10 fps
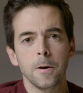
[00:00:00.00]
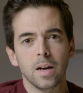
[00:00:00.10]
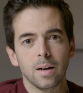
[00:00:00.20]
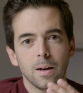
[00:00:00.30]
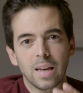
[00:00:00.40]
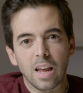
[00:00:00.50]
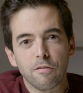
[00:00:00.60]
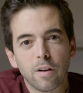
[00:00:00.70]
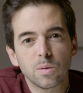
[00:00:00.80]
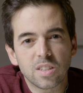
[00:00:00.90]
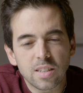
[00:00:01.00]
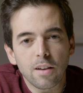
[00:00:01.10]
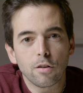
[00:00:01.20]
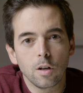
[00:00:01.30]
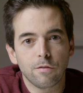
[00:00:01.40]
And I found
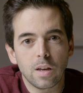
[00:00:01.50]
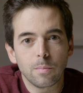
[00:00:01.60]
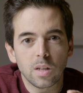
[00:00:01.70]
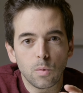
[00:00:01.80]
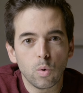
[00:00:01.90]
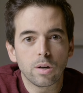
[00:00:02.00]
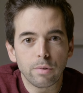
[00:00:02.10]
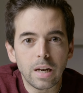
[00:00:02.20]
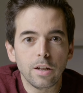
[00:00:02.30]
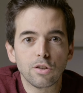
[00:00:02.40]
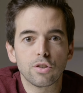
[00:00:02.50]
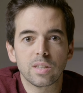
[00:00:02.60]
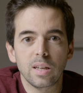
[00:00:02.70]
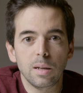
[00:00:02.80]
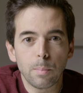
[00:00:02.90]
several of them that were really
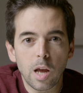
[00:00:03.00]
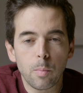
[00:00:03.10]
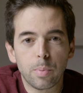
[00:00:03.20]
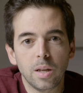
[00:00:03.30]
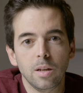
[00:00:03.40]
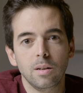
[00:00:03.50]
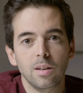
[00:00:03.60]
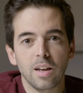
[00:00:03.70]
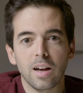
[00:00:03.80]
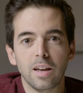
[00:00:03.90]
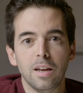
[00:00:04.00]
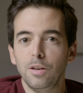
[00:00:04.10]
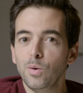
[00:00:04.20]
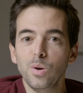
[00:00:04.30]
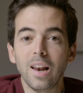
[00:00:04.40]
interesting in my opinion.
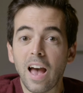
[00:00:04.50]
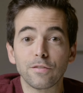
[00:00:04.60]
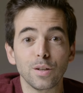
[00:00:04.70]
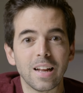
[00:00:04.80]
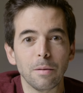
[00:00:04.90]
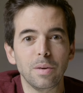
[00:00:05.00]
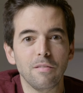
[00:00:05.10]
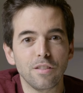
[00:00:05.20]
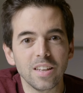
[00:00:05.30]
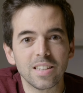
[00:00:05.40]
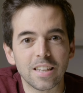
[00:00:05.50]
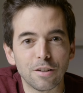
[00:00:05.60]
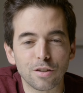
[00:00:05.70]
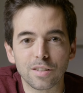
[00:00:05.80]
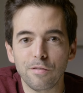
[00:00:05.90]
You will have to tell me if this is
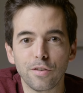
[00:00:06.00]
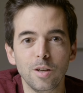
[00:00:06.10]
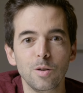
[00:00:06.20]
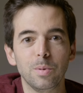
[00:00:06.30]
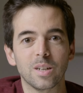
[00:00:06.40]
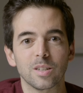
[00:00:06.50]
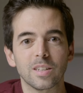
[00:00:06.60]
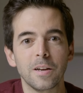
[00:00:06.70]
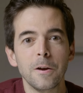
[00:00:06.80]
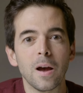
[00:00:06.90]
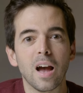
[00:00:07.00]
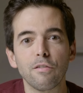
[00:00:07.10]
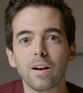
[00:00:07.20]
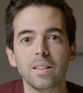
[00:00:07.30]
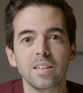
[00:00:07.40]
interesting for you, because I
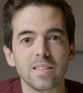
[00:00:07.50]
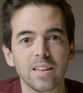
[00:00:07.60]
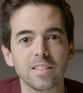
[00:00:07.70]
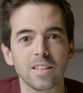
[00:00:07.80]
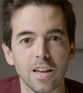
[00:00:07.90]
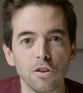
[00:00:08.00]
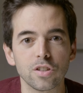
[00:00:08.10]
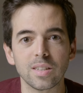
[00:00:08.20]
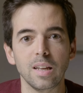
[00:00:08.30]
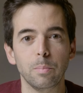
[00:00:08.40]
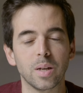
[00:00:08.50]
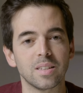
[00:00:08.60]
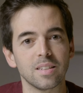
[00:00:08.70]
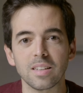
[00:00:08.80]
find these things interesting, but